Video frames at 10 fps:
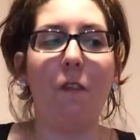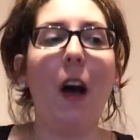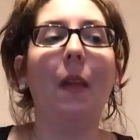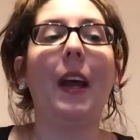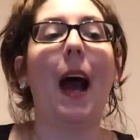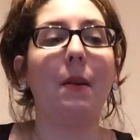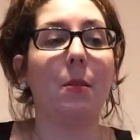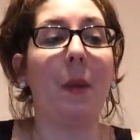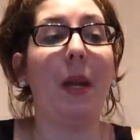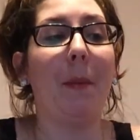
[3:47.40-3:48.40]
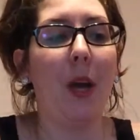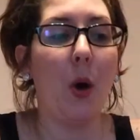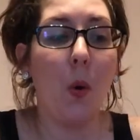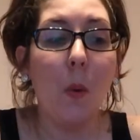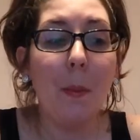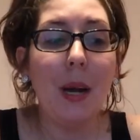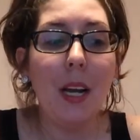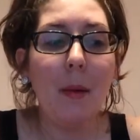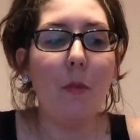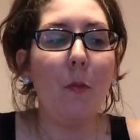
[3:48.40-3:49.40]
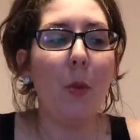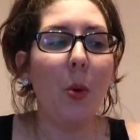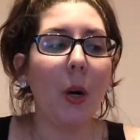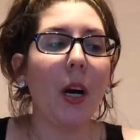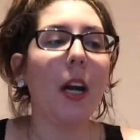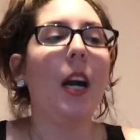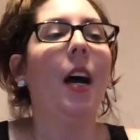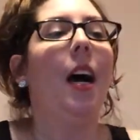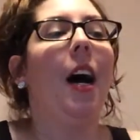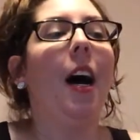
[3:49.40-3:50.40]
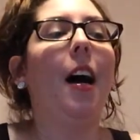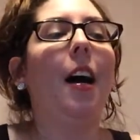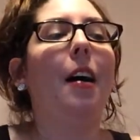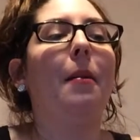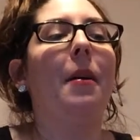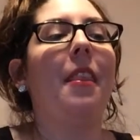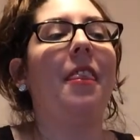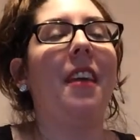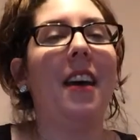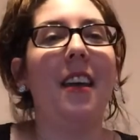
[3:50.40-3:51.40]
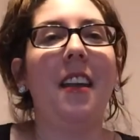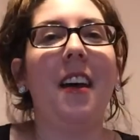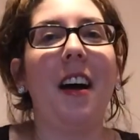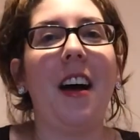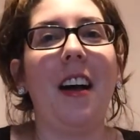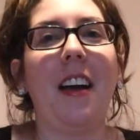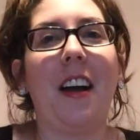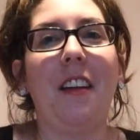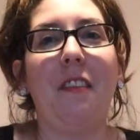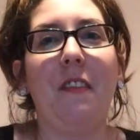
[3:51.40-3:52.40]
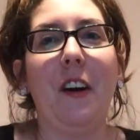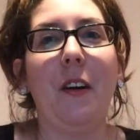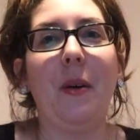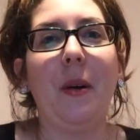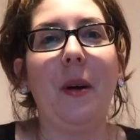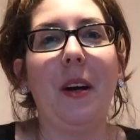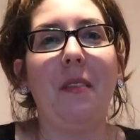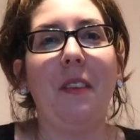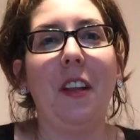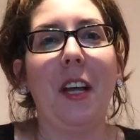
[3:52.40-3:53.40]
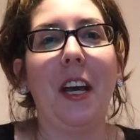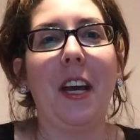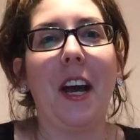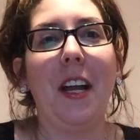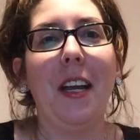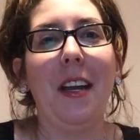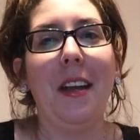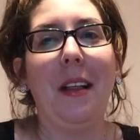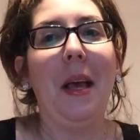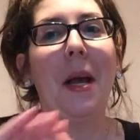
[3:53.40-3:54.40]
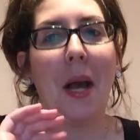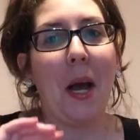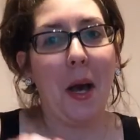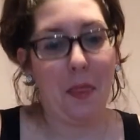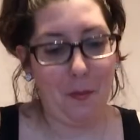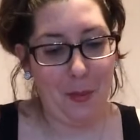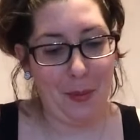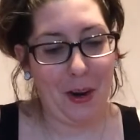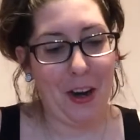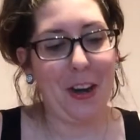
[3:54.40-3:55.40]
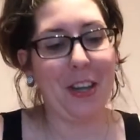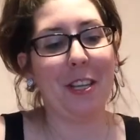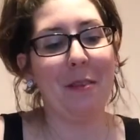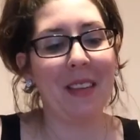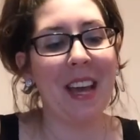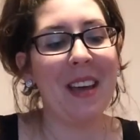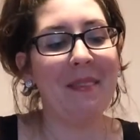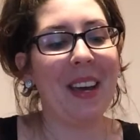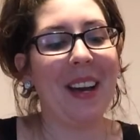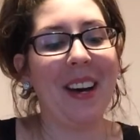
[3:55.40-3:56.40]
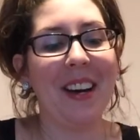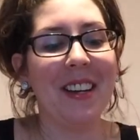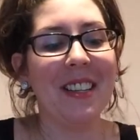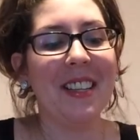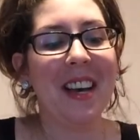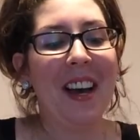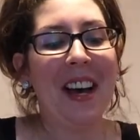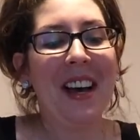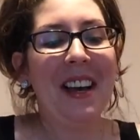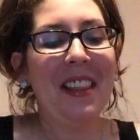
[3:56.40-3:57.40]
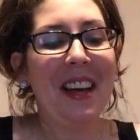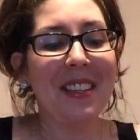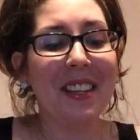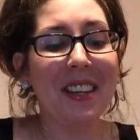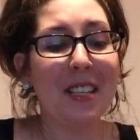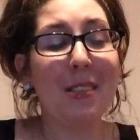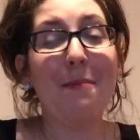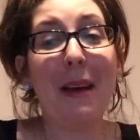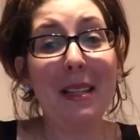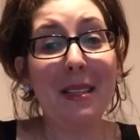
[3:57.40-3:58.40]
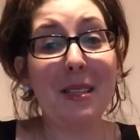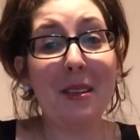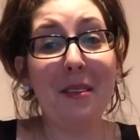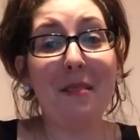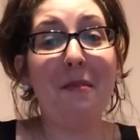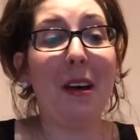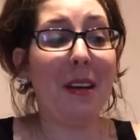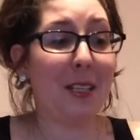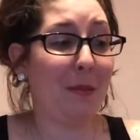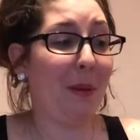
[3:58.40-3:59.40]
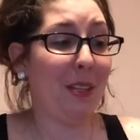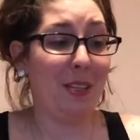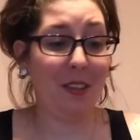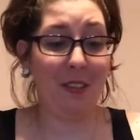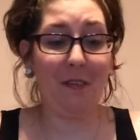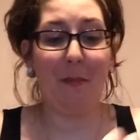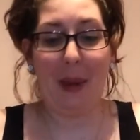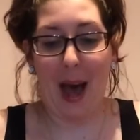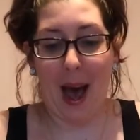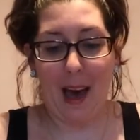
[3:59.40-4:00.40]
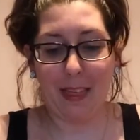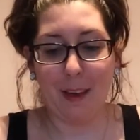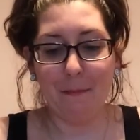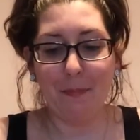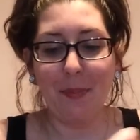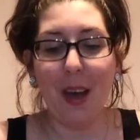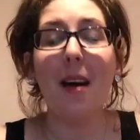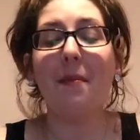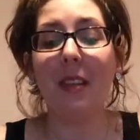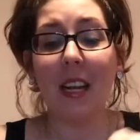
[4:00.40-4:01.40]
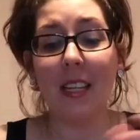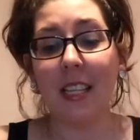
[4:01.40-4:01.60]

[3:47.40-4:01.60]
felt like I was spending my own money more, then I feel like I need to, like, cut them apart or something, because that's an expensive, expensive bath. The next